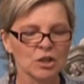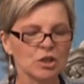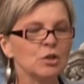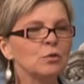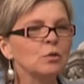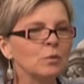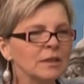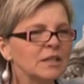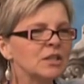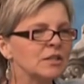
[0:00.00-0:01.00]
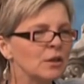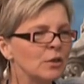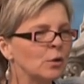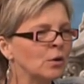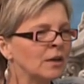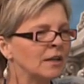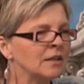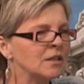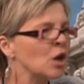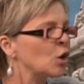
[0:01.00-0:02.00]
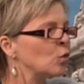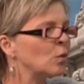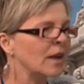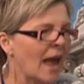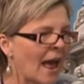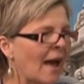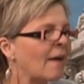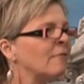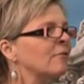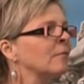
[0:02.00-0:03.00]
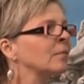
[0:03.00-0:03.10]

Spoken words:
to the religious authorities who would have